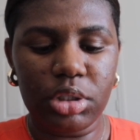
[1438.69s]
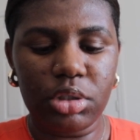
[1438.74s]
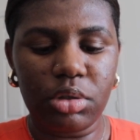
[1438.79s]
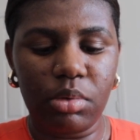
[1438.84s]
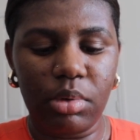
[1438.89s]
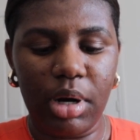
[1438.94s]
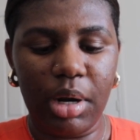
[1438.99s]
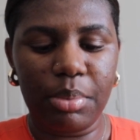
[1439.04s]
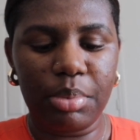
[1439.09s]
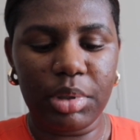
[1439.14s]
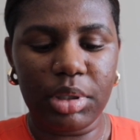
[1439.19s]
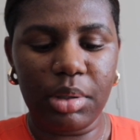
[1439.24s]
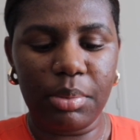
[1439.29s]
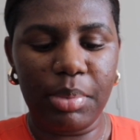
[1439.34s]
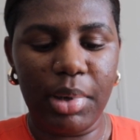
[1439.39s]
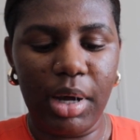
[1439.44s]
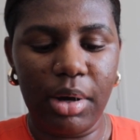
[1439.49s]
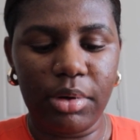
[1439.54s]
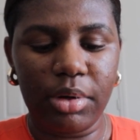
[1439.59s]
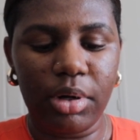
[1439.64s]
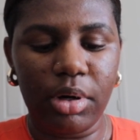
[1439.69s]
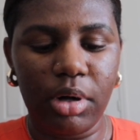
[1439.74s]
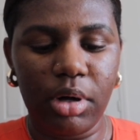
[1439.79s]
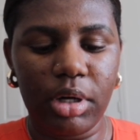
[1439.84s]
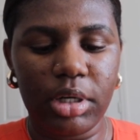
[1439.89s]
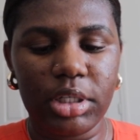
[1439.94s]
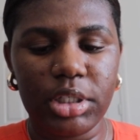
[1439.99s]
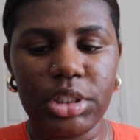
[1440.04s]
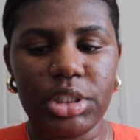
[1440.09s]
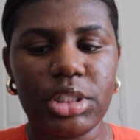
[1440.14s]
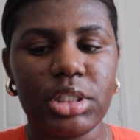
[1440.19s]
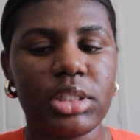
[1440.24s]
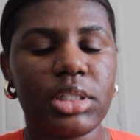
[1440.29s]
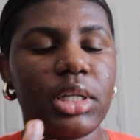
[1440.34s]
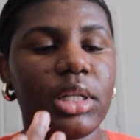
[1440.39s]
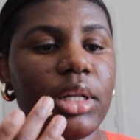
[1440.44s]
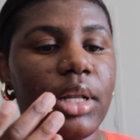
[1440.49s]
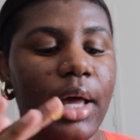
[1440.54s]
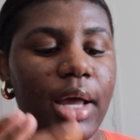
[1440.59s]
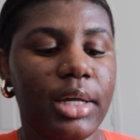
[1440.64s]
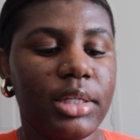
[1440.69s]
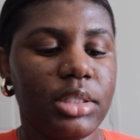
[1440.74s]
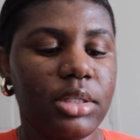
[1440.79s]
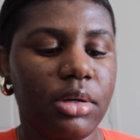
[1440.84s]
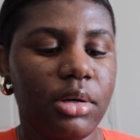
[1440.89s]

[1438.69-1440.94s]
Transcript: so when I put the powder on, it just glides